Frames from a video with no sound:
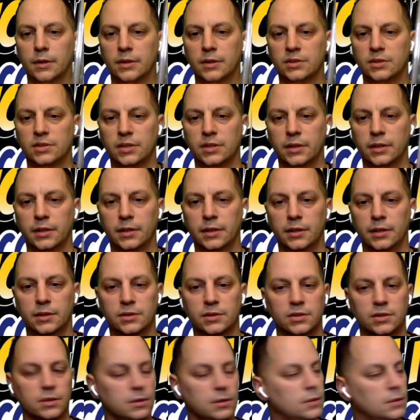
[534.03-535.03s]
This
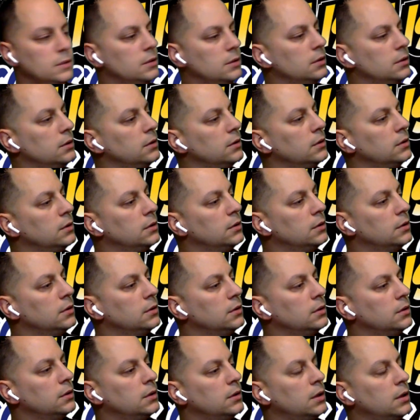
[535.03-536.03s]
is,
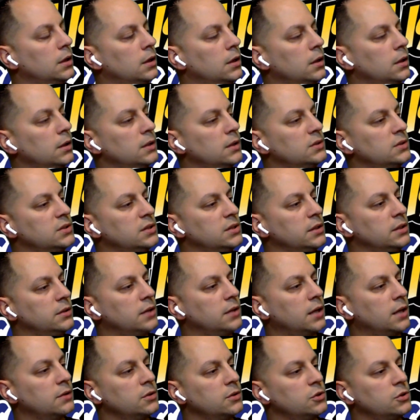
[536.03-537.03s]
let's
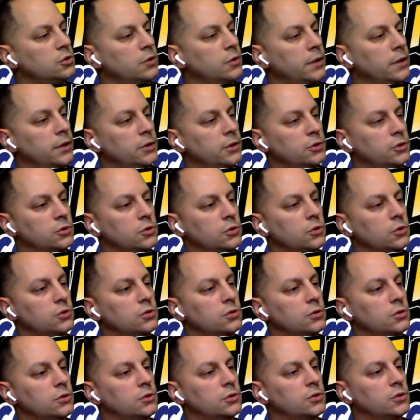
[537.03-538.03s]
see, Doctor Strange,
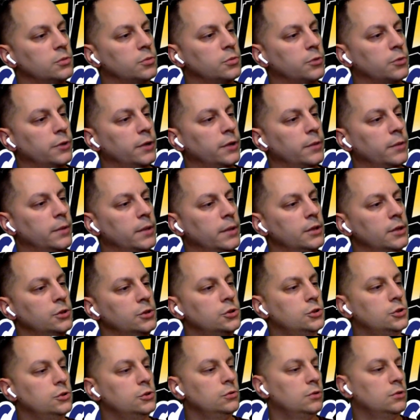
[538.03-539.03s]
Sorcerer Supreme,
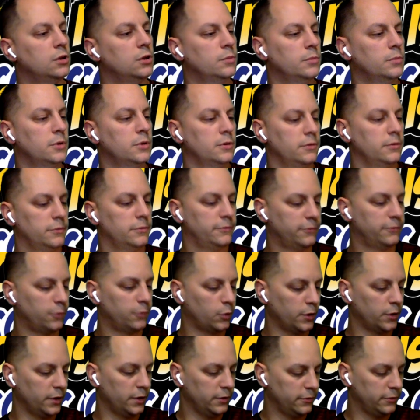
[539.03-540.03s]
issue number
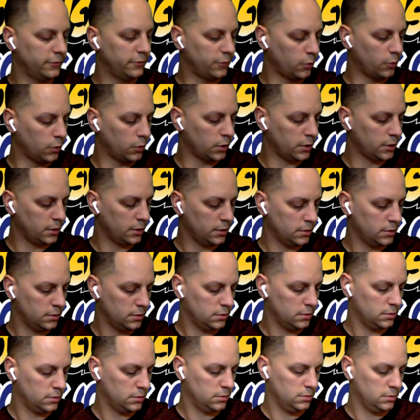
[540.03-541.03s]
44.
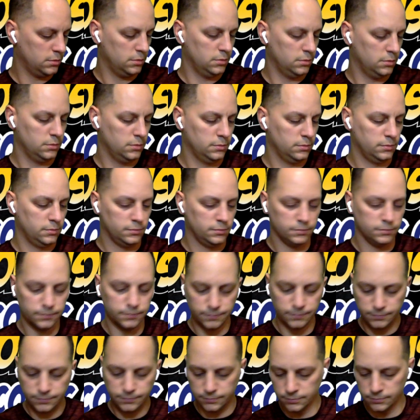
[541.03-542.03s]

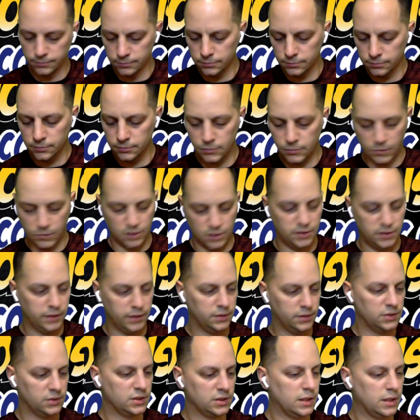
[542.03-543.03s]
I'm going to
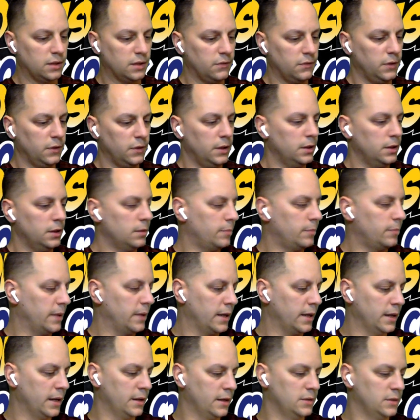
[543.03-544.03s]
take this out of the
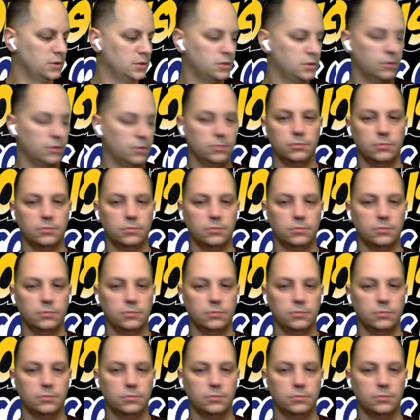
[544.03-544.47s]
bag just